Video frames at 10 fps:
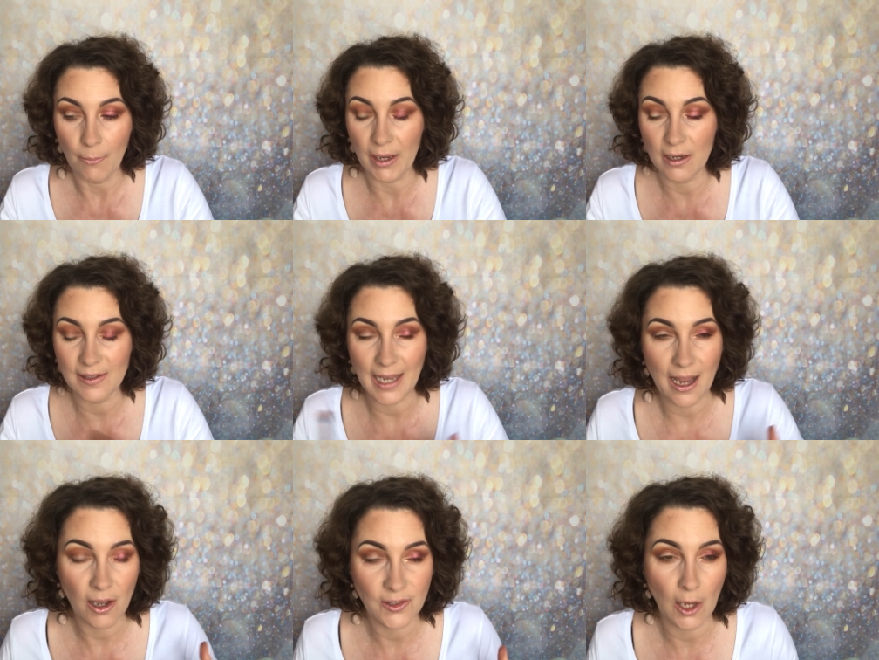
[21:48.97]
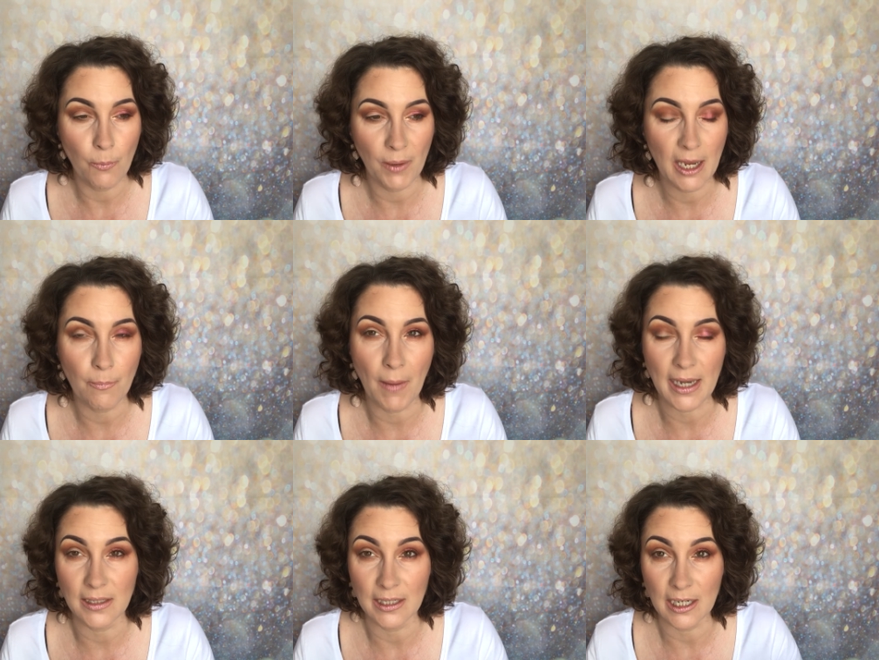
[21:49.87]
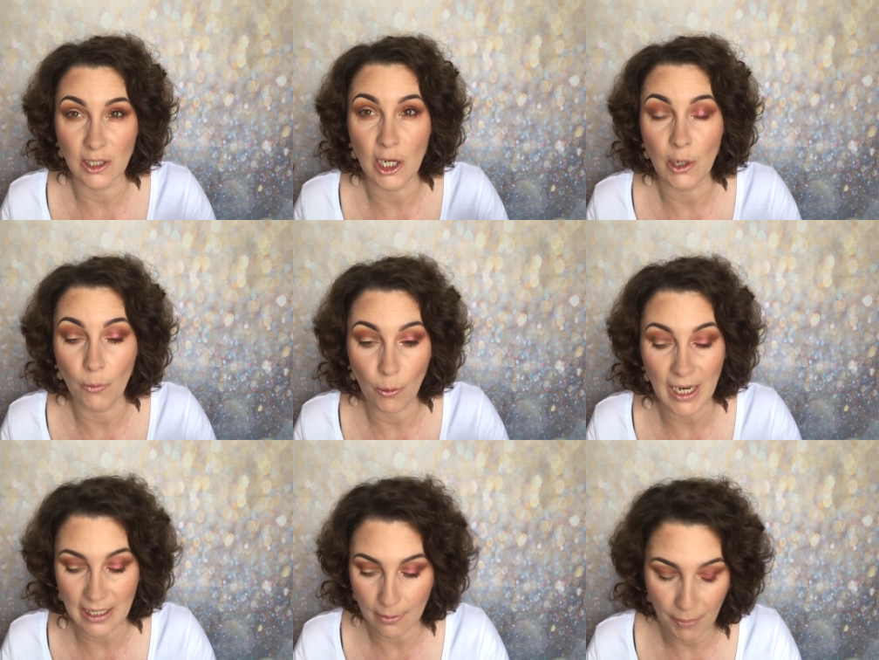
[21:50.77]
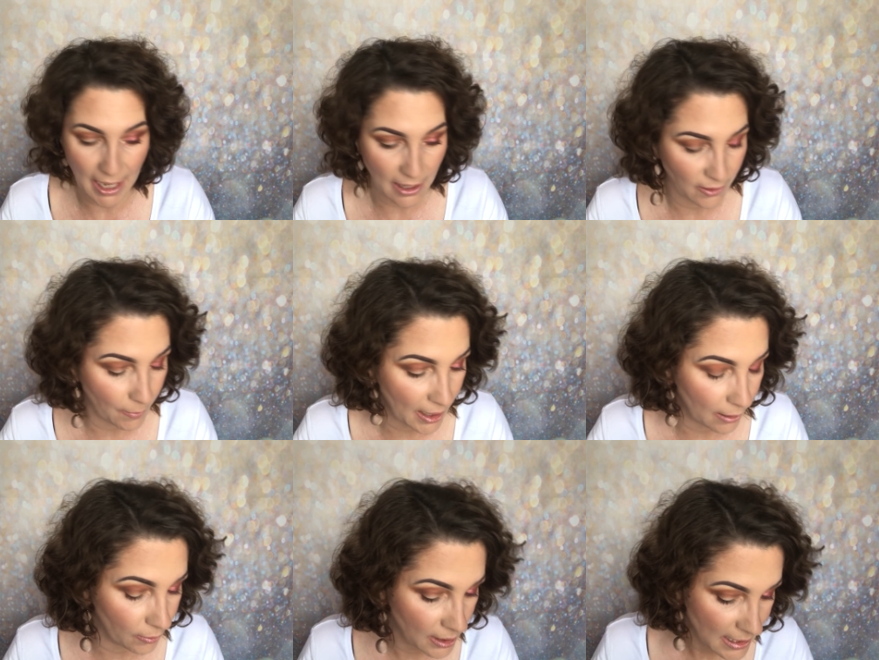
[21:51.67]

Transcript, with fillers: Because they are so pigmented, you will need to blend them out.